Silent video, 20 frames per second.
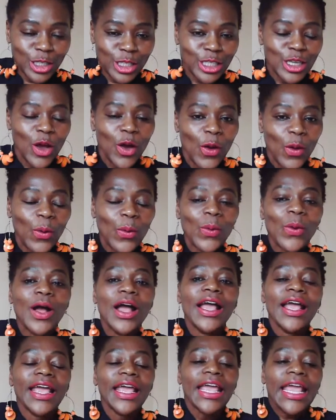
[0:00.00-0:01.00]
So
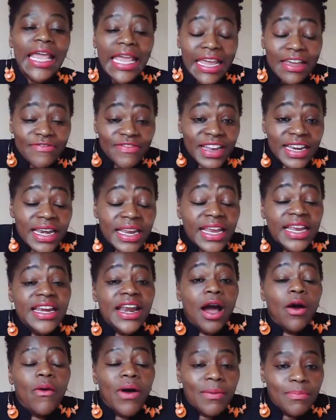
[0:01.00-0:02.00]
even
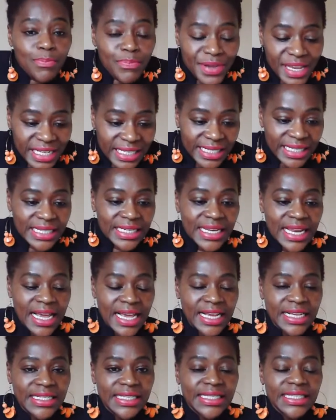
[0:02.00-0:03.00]
in our
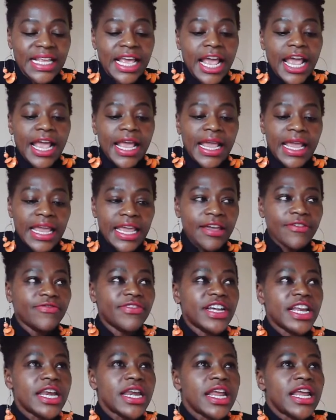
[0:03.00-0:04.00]
busyness,
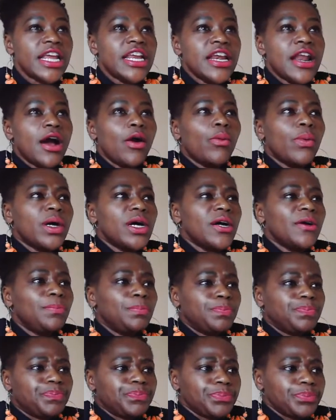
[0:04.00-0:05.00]
even in
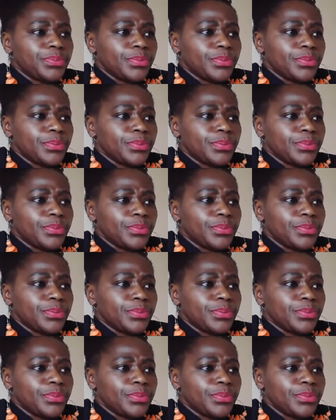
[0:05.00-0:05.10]
our